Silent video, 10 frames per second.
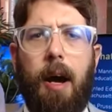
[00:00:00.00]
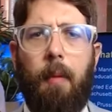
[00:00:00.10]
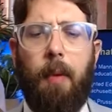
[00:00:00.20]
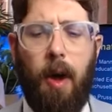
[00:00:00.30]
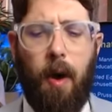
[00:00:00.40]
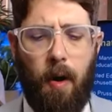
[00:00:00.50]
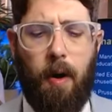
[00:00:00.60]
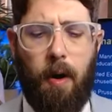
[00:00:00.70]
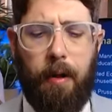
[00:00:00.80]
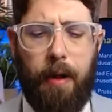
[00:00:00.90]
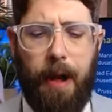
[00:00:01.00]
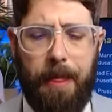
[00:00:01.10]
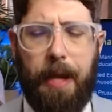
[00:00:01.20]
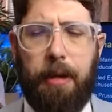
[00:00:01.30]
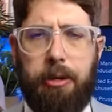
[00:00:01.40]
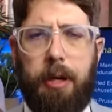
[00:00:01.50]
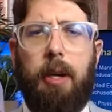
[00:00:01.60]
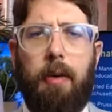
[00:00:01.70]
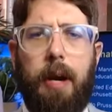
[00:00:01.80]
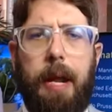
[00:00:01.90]
We all, I think, should
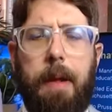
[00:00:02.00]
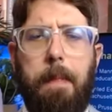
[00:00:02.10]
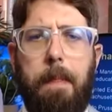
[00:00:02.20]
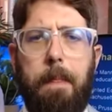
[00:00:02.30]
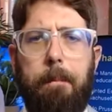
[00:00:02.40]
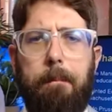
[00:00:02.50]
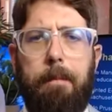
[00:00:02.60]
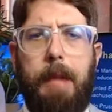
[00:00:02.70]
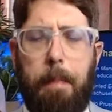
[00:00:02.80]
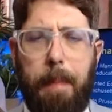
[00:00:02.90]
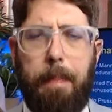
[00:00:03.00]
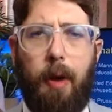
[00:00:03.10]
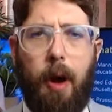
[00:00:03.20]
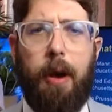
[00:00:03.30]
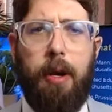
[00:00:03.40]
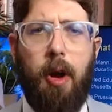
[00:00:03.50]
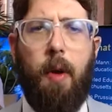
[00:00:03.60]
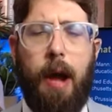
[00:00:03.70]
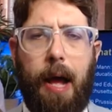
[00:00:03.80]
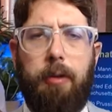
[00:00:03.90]
agree that people ought to
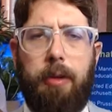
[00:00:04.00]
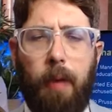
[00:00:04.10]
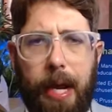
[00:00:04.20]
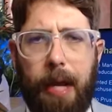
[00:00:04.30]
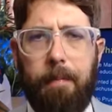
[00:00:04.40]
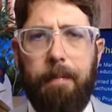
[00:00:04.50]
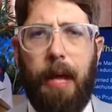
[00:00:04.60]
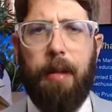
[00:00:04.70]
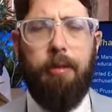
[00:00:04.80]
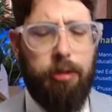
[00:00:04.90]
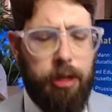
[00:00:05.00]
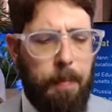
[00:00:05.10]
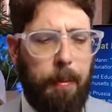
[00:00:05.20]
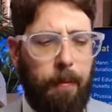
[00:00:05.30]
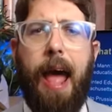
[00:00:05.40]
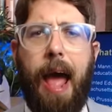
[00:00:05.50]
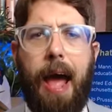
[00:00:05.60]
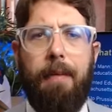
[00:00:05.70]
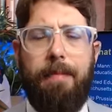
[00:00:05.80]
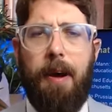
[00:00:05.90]
know how to read. And it's so simple.
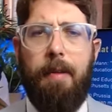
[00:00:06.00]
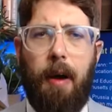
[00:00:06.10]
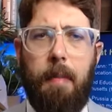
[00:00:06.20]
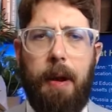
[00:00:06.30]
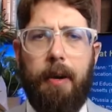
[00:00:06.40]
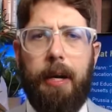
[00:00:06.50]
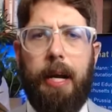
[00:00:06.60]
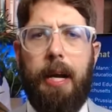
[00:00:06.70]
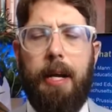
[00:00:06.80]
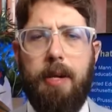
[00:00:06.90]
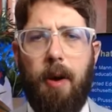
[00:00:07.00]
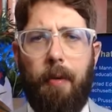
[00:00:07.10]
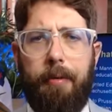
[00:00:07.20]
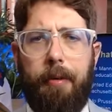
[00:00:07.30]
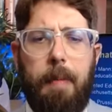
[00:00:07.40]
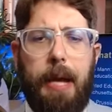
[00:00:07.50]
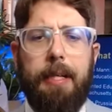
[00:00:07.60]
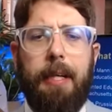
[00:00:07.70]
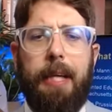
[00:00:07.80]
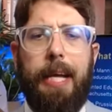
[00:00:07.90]
Half of American adults are
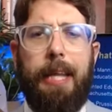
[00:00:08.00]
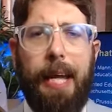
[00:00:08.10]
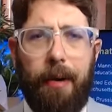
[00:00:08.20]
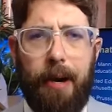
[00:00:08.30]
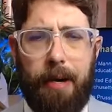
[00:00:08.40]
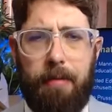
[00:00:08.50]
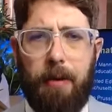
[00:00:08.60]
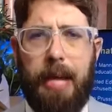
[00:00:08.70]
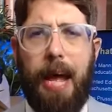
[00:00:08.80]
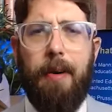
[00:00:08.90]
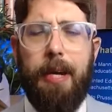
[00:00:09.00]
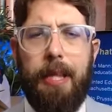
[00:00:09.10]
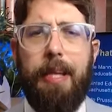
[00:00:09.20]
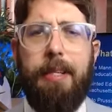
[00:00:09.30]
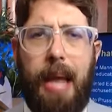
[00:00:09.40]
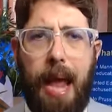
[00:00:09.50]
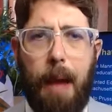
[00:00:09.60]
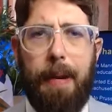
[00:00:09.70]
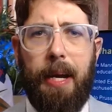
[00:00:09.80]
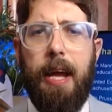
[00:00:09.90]
basically illiterate. Folks, how did this
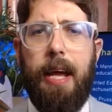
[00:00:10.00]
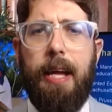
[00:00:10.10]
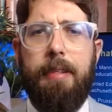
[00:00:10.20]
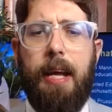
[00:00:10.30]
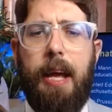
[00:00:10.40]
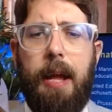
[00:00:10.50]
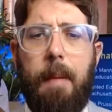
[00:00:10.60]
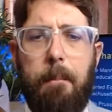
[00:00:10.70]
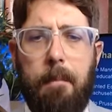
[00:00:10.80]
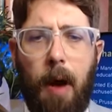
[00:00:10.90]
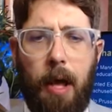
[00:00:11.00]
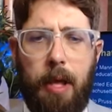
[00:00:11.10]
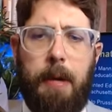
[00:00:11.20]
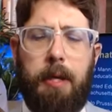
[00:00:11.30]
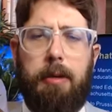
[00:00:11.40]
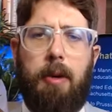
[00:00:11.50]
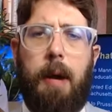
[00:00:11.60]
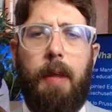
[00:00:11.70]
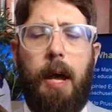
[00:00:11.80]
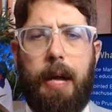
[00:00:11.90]
happen? It's a monumental
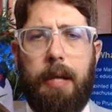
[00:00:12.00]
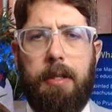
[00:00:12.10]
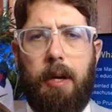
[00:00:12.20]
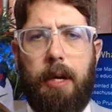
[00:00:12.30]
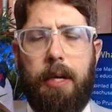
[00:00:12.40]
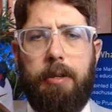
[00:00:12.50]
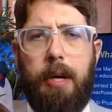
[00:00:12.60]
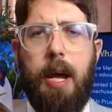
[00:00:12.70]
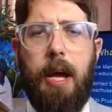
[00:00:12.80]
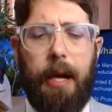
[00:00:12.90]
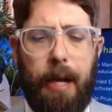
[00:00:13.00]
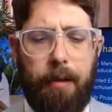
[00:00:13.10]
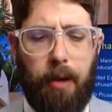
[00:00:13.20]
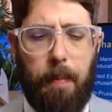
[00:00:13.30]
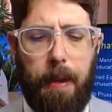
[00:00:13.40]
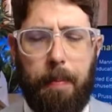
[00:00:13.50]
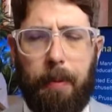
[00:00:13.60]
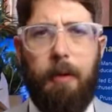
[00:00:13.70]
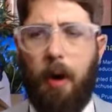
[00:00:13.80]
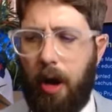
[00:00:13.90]
crime against our country, against our
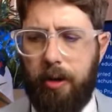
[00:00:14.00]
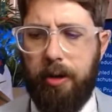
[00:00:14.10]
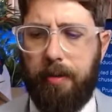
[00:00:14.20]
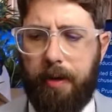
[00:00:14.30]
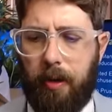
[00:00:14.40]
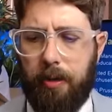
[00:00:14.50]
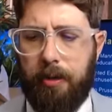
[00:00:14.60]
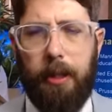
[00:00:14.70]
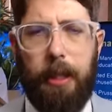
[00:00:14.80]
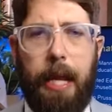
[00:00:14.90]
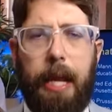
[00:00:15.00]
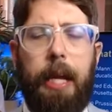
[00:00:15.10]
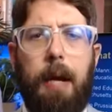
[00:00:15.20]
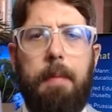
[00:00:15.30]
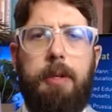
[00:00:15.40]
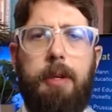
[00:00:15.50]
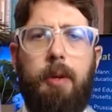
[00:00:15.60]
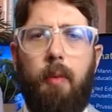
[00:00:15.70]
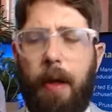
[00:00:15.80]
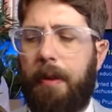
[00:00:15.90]
people. For hundreds of years, leading up
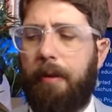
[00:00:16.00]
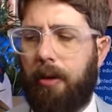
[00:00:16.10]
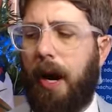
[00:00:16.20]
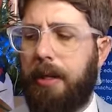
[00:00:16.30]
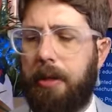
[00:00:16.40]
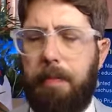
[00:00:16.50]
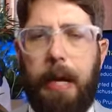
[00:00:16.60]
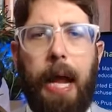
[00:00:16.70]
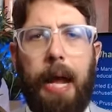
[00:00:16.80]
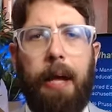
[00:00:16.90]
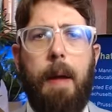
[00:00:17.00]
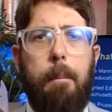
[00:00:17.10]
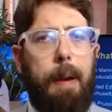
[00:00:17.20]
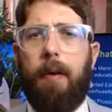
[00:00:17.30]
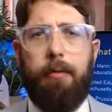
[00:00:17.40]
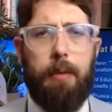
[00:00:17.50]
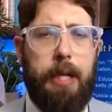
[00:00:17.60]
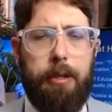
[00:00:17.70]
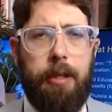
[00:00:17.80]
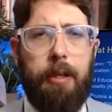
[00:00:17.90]
to when this crisis began, parents were
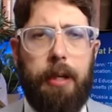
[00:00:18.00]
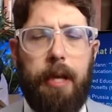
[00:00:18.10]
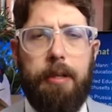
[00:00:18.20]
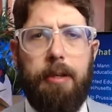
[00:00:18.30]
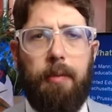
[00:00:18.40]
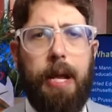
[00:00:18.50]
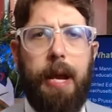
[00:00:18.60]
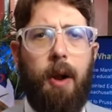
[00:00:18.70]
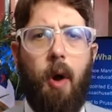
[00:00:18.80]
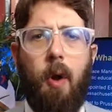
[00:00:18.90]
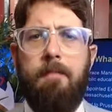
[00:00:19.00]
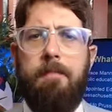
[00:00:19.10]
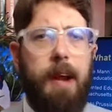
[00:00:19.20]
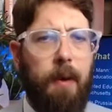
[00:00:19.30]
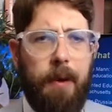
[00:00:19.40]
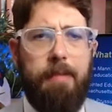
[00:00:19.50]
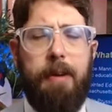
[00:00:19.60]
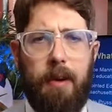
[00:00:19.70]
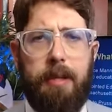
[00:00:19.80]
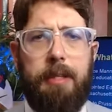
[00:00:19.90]
teaching their kids to read at home very,
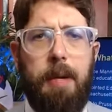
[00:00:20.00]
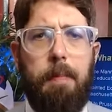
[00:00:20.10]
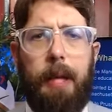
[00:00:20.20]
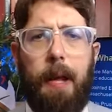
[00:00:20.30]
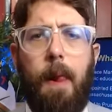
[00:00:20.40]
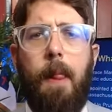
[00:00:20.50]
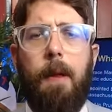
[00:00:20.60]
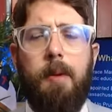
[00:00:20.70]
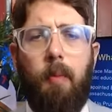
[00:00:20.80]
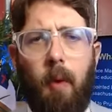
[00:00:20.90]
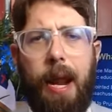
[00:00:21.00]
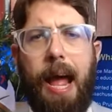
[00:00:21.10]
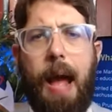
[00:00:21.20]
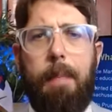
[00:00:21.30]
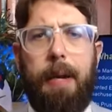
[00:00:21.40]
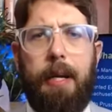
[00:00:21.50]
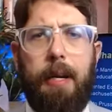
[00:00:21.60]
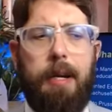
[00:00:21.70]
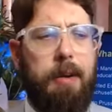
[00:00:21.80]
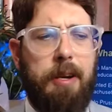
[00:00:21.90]
very simply. So what happened?
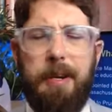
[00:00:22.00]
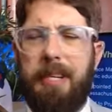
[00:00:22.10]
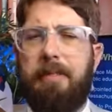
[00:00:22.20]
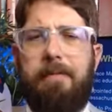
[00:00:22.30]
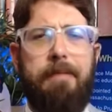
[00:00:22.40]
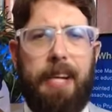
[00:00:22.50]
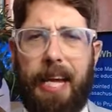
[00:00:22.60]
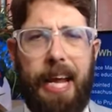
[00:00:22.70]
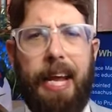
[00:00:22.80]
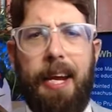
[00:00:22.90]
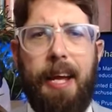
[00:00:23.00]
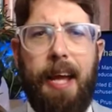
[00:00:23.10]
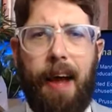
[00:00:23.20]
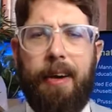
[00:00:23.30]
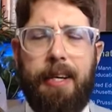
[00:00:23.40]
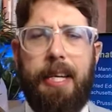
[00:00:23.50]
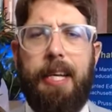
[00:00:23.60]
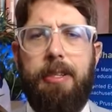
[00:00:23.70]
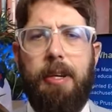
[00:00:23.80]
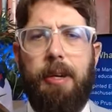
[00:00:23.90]
Did we just forget how to
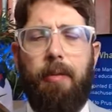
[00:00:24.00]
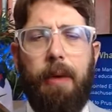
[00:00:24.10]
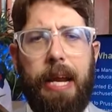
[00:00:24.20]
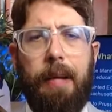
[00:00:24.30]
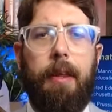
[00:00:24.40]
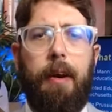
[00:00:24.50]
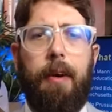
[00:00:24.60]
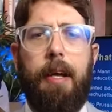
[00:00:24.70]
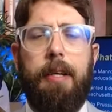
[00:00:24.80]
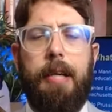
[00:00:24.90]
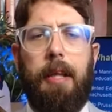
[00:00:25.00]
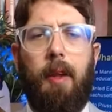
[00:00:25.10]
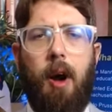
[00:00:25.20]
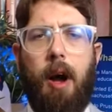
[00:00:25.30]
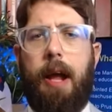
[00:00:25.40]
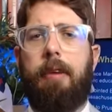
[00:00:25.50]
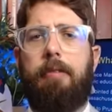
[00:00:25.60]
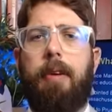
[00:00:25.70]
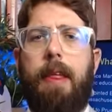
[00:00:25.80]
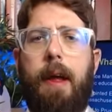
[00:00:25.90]
teach reading? There is a long
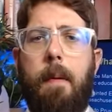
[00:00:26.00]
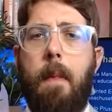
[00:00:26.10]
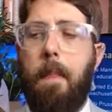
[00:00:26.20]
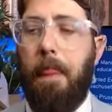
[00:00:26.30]
history there.